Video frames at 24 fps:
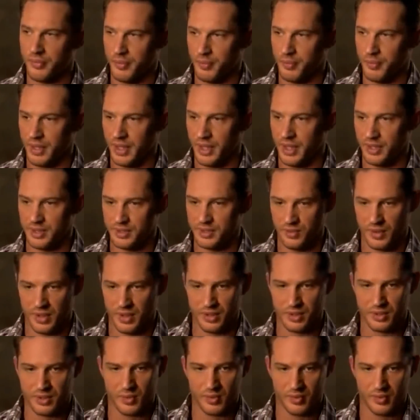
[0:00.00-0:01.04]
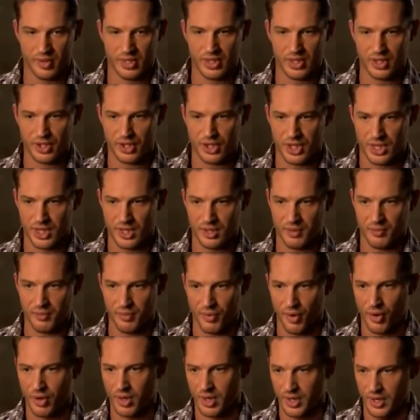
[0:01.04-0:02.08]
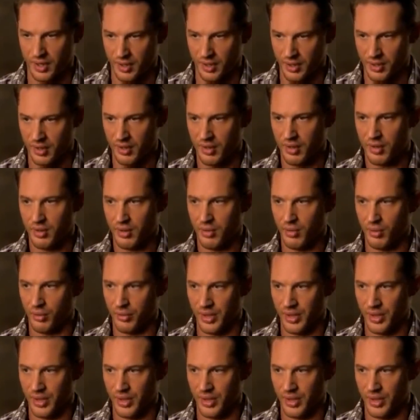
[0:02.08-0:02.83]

Tom says he feels a lot achier than he used